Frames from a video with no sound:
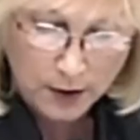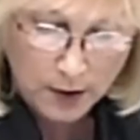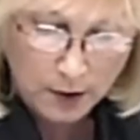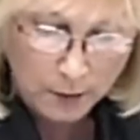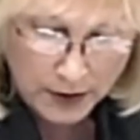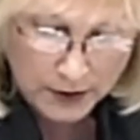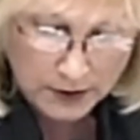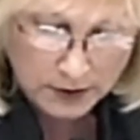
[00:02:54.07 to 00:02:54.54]

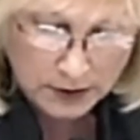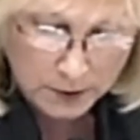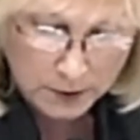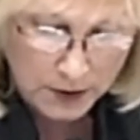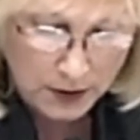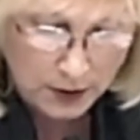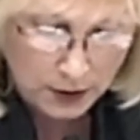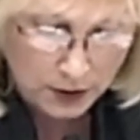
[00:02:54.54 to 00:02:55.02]
by
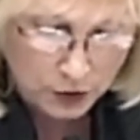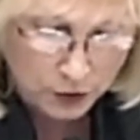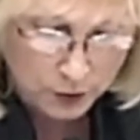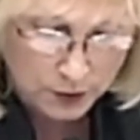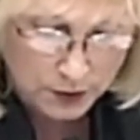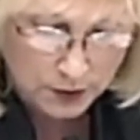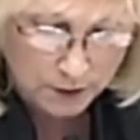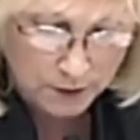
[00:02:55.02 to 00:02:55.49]
suspending
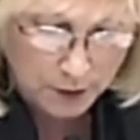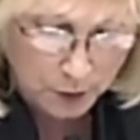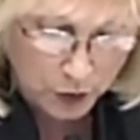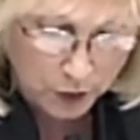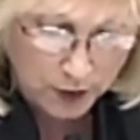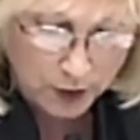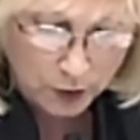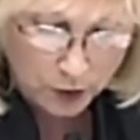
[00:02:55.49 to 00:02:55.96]
issuance of
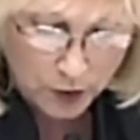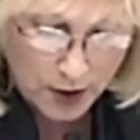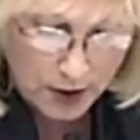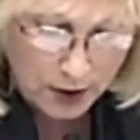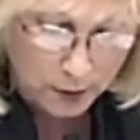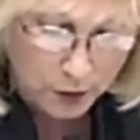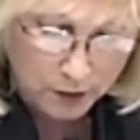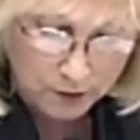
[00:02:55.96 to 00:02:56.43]
immigrant or
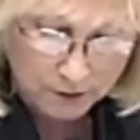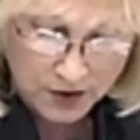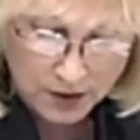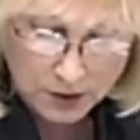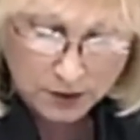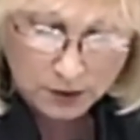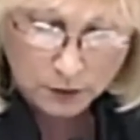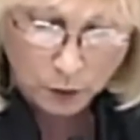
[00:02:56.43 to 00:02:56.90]
non-immigrant
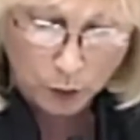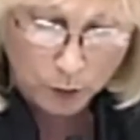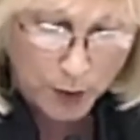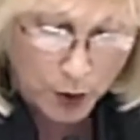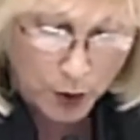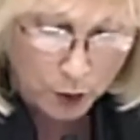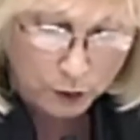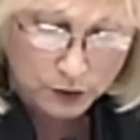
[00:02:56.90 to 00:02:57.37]
visas or
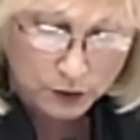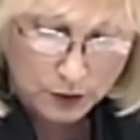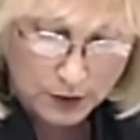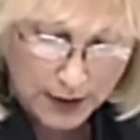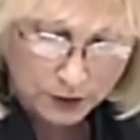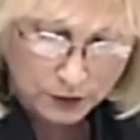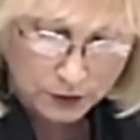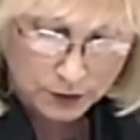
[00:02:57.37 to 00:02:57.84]
both to
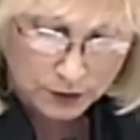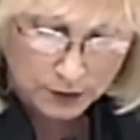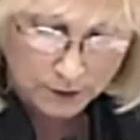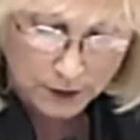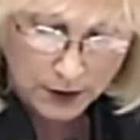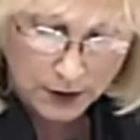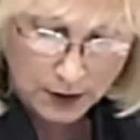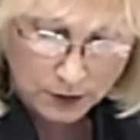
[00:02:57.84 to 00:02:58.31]
nationals of the
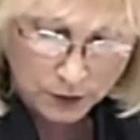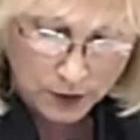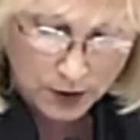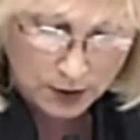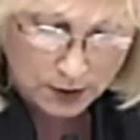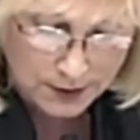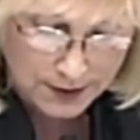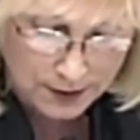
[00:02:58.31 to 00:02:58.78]
country
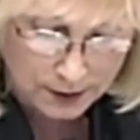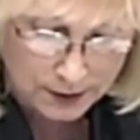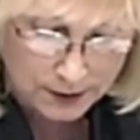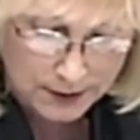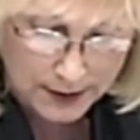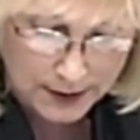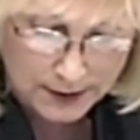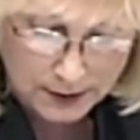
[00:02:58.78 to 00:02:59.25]
until it
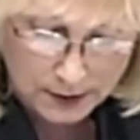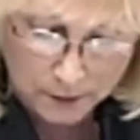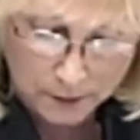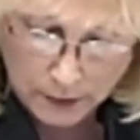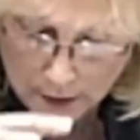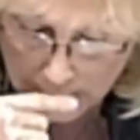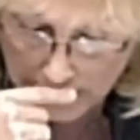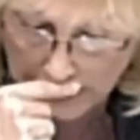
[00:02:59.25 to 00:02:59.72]
takes
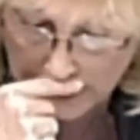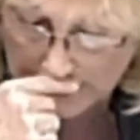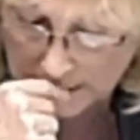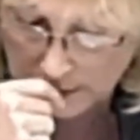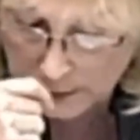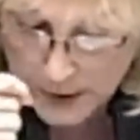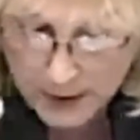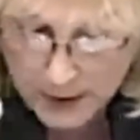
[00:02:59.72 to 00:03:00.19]
aliens
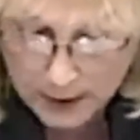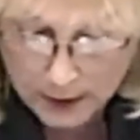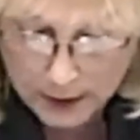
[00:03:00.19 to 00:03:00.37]
back.